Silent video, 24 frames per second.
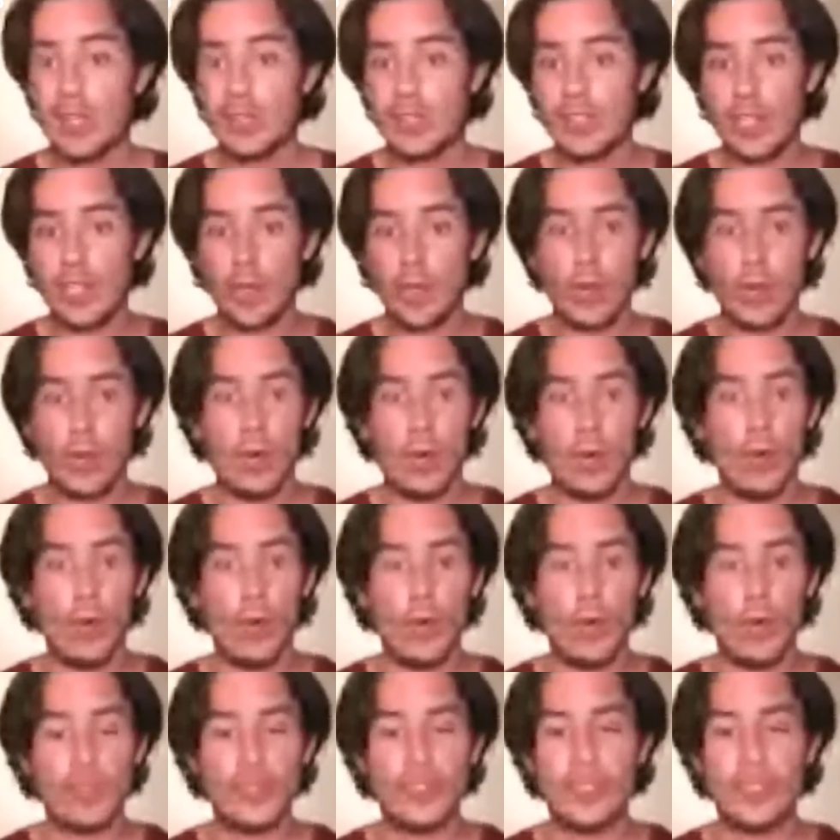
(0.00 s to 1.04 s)
So
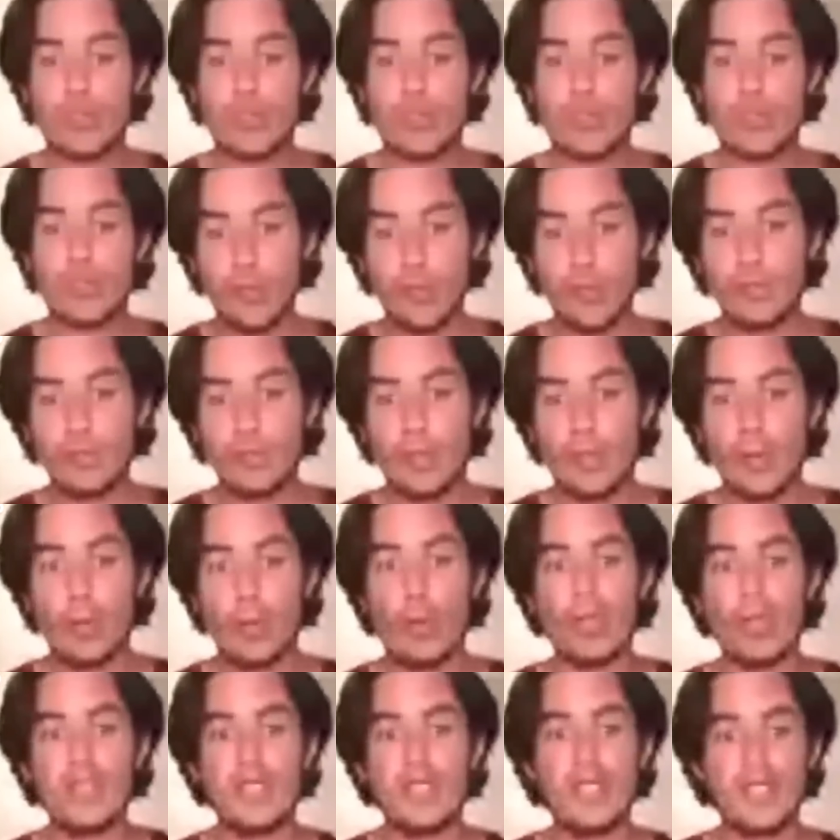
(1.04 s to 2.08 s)
school
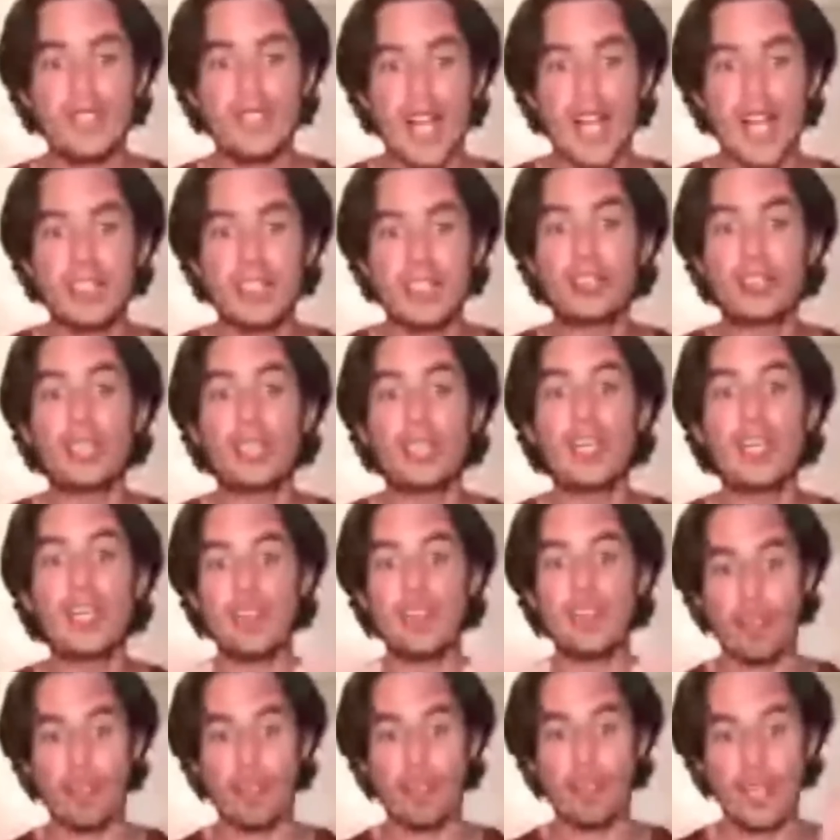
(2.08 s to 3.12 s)
was designed to give
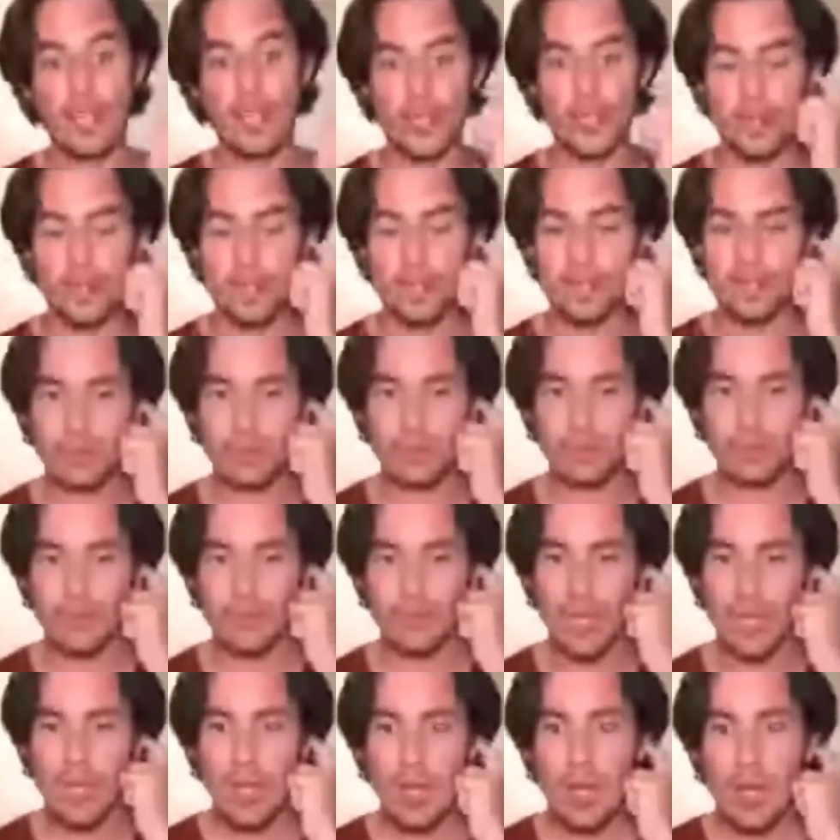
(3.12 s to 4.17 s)
information.
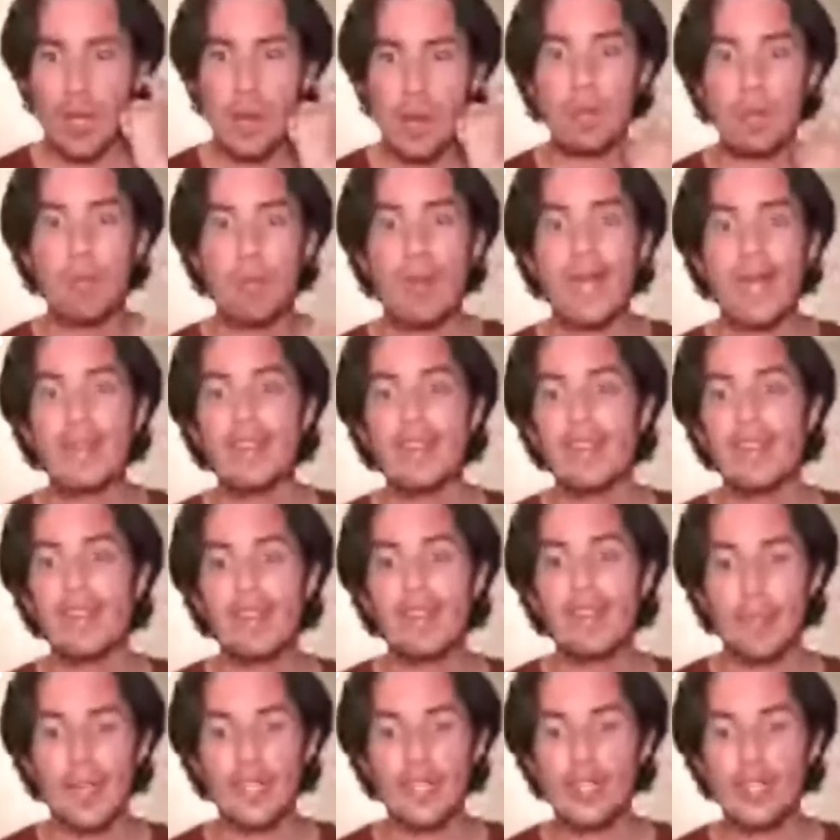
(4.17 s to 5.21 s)
But the
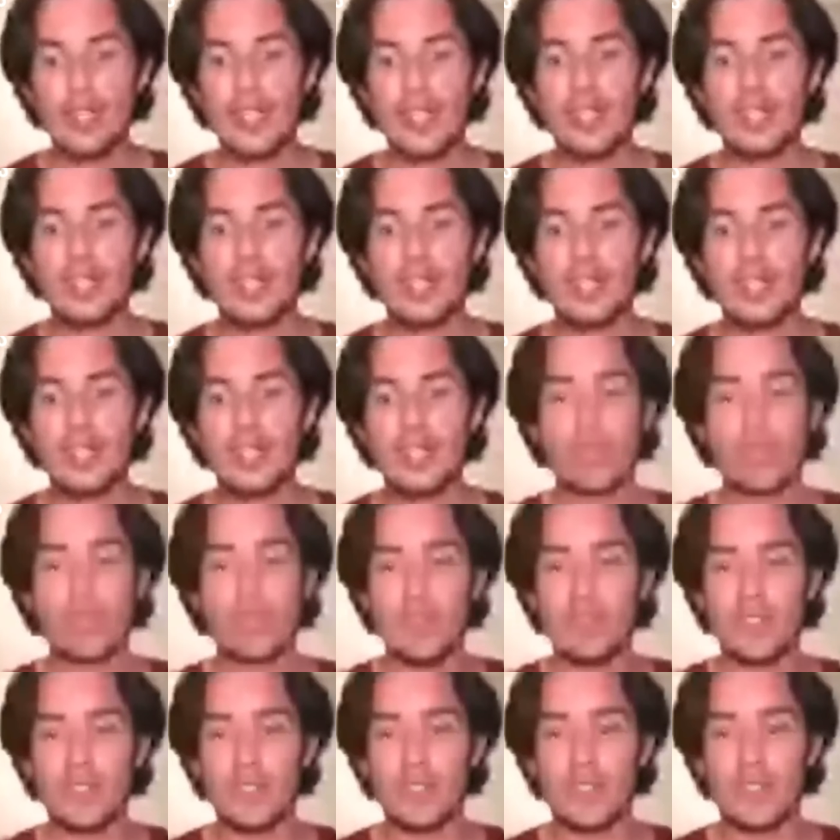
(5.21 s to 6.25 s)
information that this gives
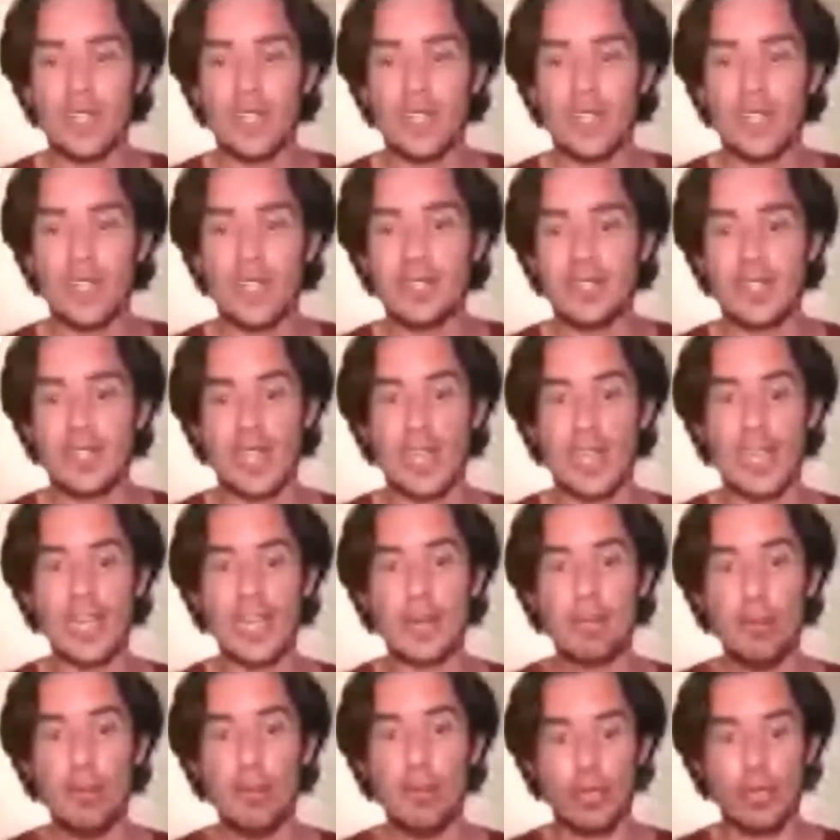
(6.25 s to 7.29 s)
is
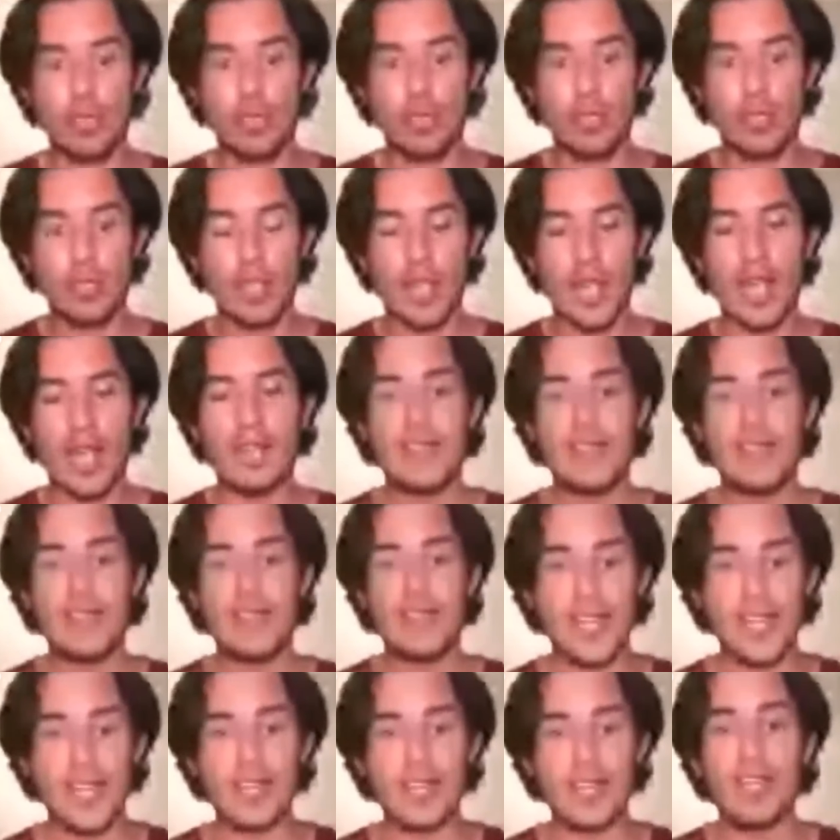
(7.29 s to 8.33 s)
in a book. And they
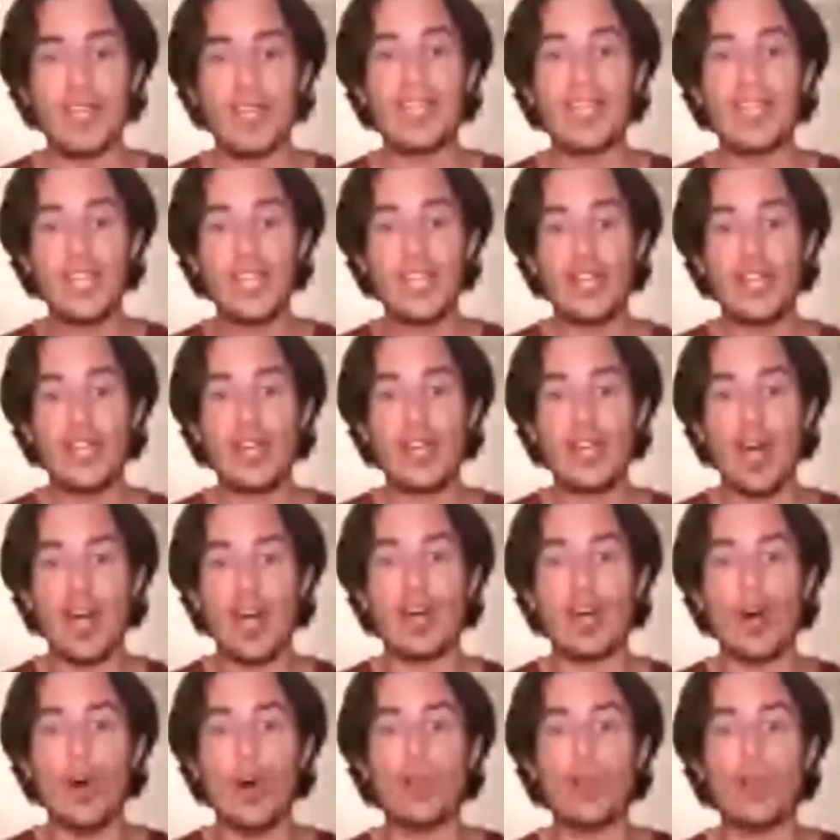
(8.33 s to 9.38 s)
say, here
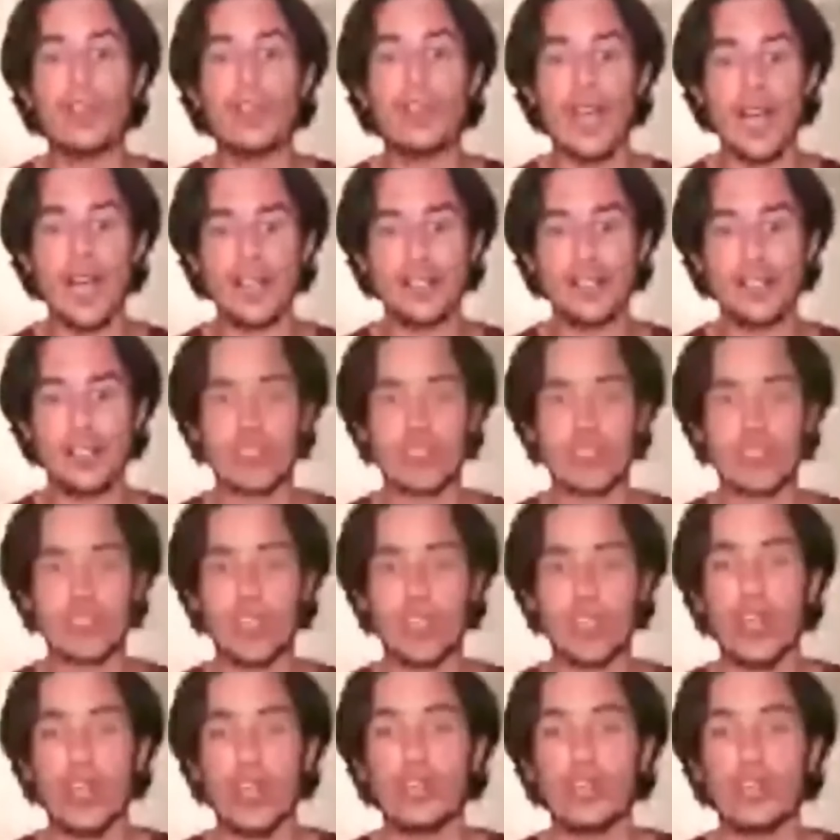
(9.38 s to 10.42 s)
are all the answers.
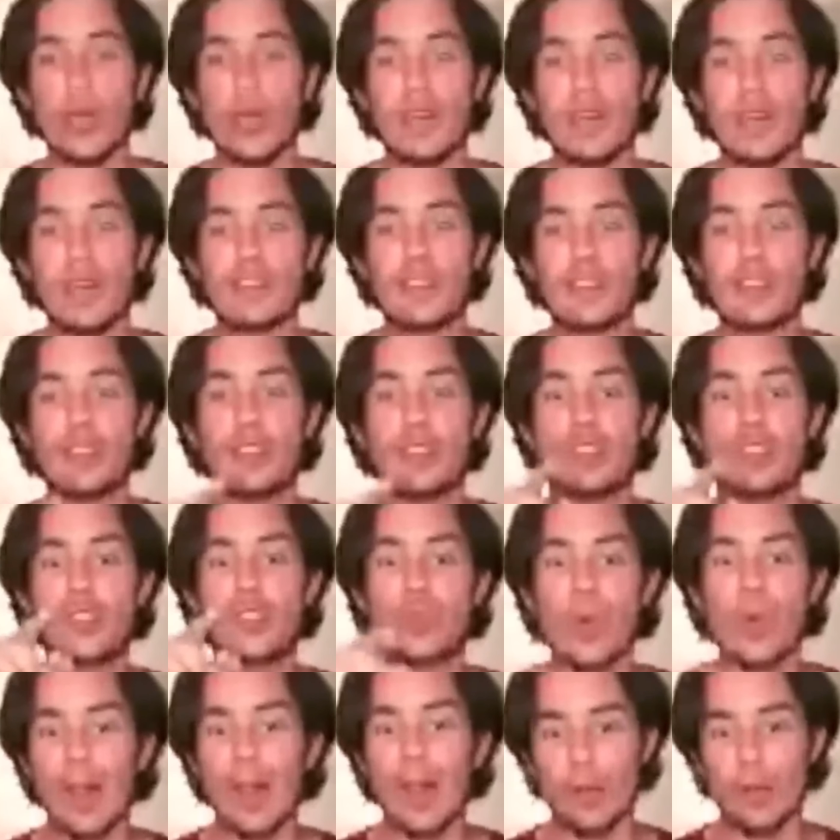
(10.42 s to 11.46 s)
You have to
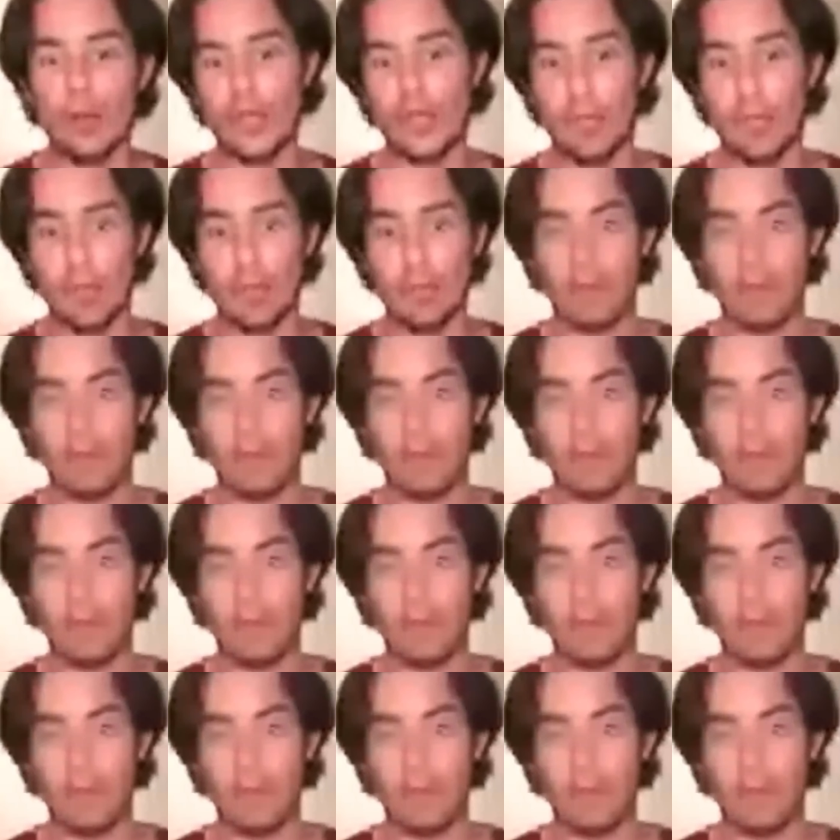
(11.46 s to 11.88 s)
swallow them.